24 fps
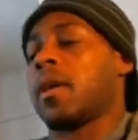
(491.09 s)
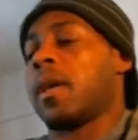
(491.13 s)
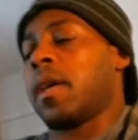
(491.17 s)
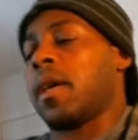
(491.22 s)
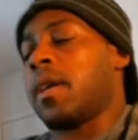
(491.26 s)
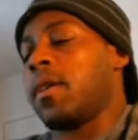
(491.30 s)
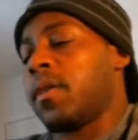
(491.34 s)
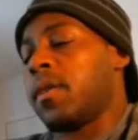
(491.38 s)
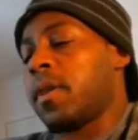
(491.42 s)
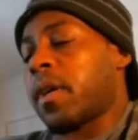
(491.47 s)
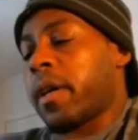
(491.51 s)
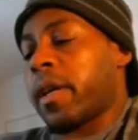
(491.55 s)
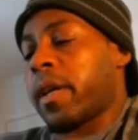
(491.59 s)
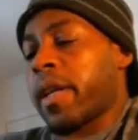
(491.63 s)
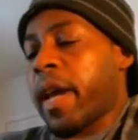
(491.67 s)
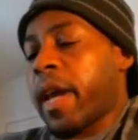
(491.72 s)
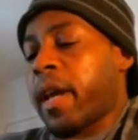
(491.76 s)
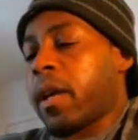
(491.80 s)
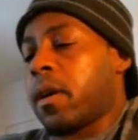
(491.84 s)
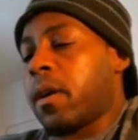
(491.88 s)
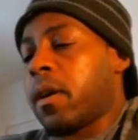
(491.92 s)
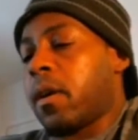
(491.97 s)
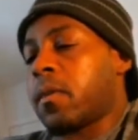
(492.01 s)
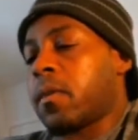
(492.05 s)
And
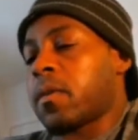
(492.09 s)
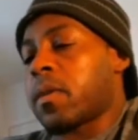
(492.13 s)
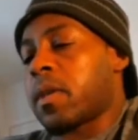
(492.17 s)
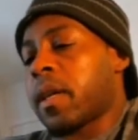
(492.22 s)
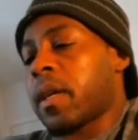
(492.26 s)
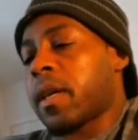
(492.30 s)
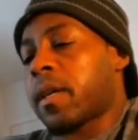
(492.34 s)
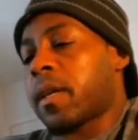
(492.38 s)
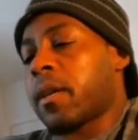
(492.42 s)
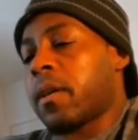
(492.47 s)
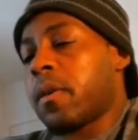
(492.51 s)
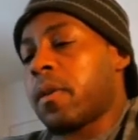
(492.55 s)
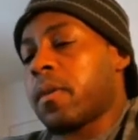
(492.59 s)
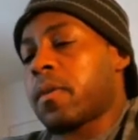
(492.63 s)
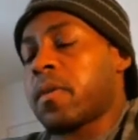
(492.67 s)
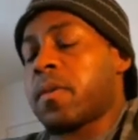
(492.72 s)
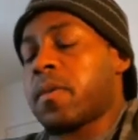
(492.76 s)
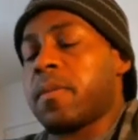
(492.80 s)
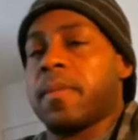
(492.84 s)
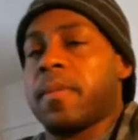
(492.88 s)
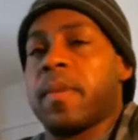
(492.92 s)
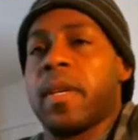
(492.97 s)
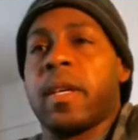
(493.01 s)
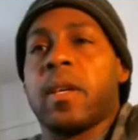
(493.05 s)
that goes
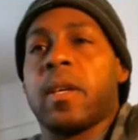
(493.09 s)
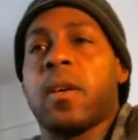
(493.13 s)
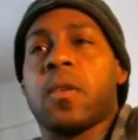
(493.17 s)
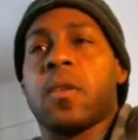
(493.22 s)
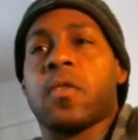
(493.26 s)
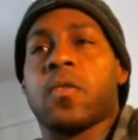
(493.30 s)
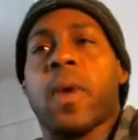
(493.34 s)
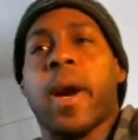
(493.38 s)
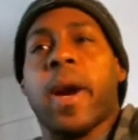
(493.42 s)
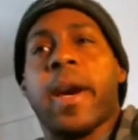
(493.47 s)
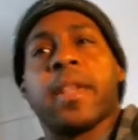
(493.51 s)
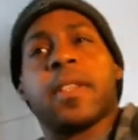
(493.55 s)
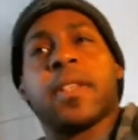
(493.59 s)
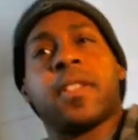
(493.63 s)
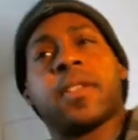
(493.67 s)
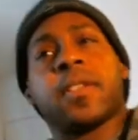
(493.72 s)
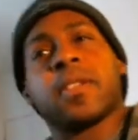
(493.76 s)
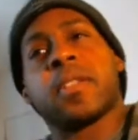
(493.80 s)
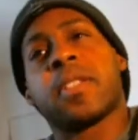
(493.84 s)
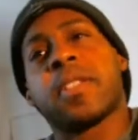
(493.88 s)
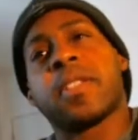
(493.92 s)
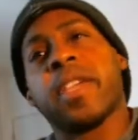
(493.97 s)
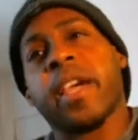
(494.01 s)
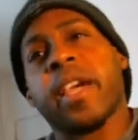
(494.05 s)
right into
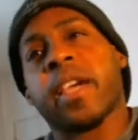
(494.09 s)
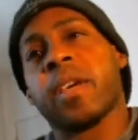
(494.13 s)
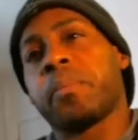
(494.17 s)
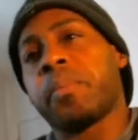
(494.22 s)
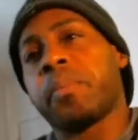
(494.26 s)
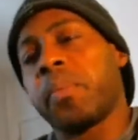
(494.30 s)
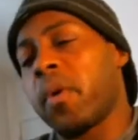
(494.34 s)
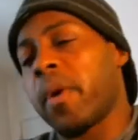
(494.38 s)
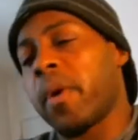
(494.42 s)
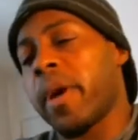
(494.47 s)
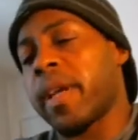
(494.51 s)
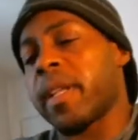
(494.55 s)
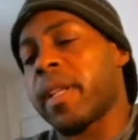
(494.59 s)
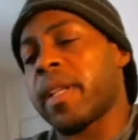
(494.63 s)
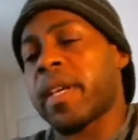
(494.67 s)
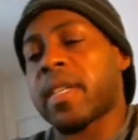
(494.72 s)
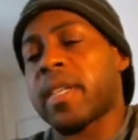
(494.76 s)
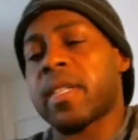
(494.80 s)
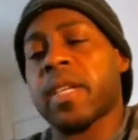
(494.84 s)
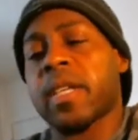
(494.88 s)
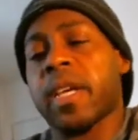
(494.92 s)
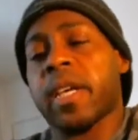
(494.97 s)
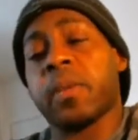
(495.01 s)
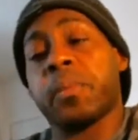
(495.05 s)
the second point.
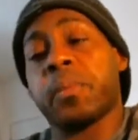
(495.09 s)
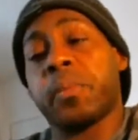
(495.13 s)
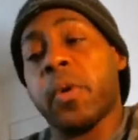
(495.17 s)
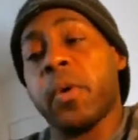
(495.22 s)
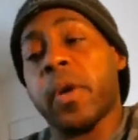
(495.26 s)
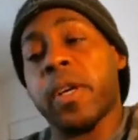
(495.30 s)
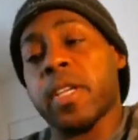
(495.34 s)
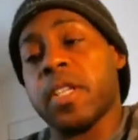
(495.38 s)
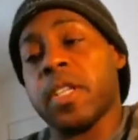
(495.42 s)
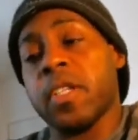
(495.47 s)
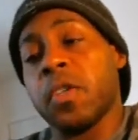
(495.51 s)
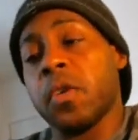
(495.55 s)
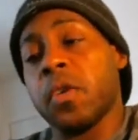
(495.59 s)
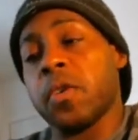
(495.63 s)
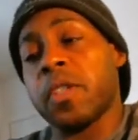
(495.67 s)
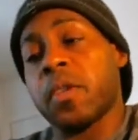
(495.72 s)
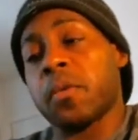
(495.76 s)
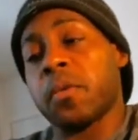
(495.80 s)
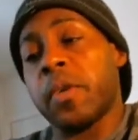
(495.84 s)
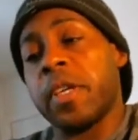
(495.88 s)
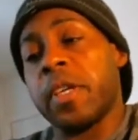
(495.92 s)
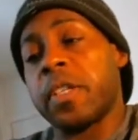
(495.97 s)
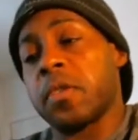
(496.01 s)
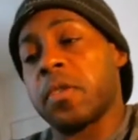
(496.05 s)
That second point is
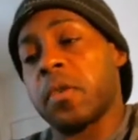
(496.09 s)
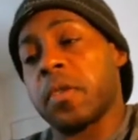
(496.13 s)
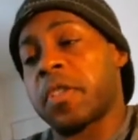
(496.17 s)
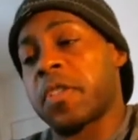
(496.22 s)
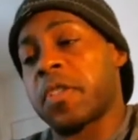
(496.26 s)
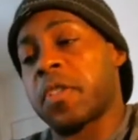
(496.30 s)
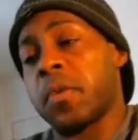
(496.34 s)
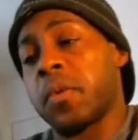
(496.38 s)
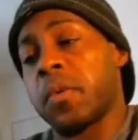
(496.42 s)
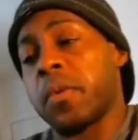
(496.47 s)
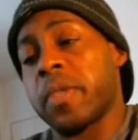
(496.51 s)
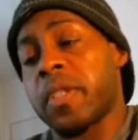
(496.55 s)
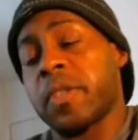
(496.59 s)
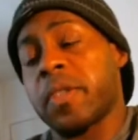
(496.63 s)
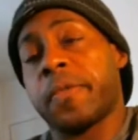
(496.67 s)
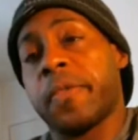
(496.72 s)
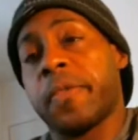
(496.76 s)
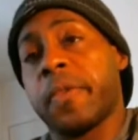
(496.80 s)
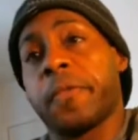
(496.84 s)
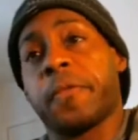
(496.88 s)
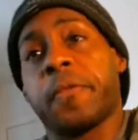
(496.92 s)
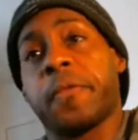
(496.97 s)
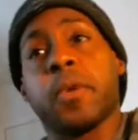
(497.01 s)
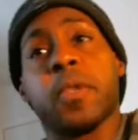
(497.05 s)
using resources to its
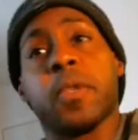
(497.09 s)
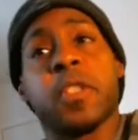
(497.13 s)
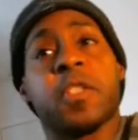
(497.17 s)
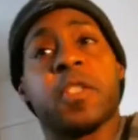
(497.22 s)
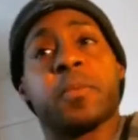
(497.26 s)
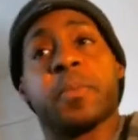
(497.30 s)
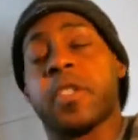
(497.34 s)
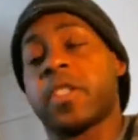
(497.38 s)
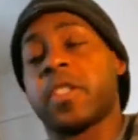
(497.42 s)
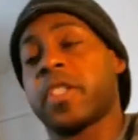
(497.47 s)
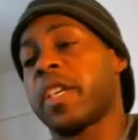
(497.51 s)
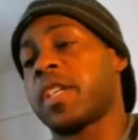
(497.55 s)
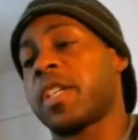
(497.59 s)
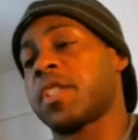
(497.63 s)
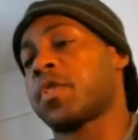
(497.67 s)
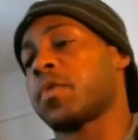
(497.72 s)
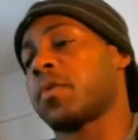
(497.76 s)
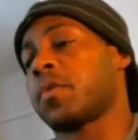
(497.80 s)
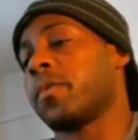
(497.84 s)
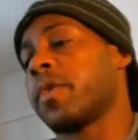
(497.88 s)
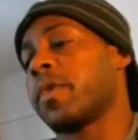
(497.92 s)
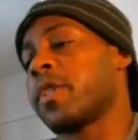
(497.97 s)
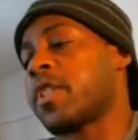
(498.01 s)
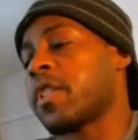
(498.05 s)
fullest
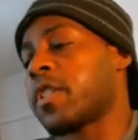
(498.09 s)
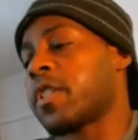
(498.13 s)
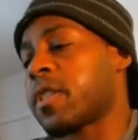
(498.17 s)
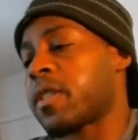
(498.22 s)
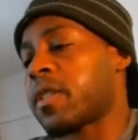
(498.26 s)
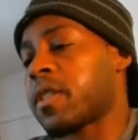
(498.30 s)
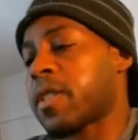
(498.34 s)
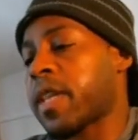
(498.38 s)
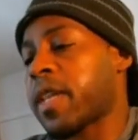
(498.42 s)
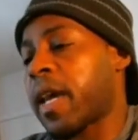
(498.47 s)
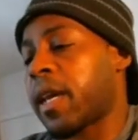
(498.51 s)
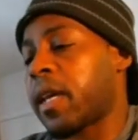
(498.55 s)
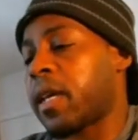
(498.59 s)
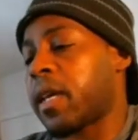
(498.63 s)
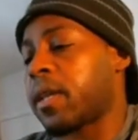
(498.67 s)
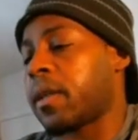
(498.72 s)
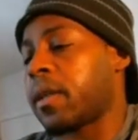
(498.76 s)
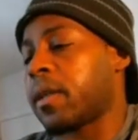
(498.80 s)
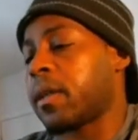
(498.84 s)
potential, which is the second